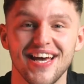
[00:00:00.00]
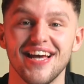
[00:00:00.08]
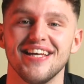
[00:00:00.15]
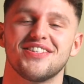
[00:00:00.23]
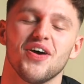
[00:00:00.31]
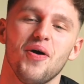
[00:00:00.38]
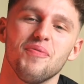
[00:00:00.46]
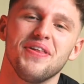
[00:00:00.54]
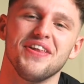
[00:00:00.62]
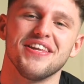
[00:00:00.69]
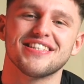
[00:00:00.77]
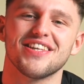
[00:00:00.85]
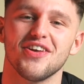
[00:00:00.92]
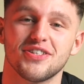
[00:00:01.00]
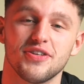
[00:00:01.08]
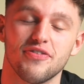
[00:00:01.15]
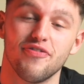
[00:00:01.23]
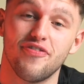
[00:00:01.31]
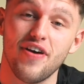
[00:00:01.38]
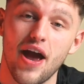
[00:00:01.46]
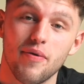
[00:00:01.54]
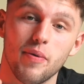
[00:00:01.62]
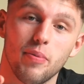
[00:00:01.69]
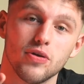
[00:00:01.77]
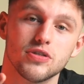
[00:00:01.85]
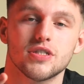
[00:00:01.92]
It taught me that there's lots of different
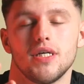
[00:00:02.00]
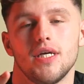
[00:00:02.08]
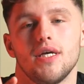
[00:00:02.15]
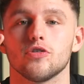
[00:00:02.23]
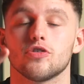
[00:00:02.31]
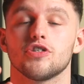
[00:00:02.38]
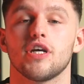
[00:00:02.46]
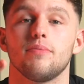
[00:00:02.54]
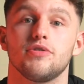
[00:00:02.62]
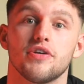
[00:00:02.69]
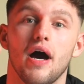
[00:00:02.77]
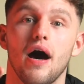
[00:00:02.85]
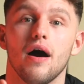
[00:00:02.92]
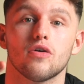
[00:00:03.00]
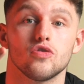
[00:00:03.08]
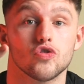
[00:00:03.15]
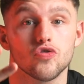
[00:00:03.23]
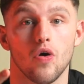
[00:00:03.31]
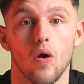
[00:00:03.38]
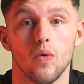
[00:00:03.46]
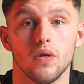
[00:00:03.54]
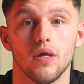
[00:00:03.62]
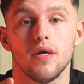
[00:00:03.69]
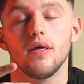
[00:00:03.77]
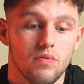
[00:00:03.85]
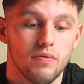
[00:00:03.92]
variables that sometimes you can't control
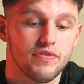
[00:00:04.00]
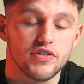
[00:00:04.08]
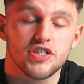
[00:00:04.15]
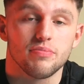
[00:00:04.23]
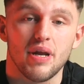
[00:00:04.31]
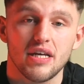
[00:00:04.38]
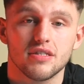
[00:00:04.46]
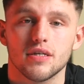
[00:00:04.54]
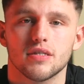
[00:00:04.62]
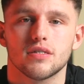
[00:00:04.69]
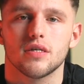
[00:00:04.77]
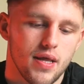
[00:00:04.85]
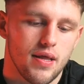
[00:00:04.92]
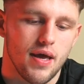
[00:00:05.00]
within gymnastics.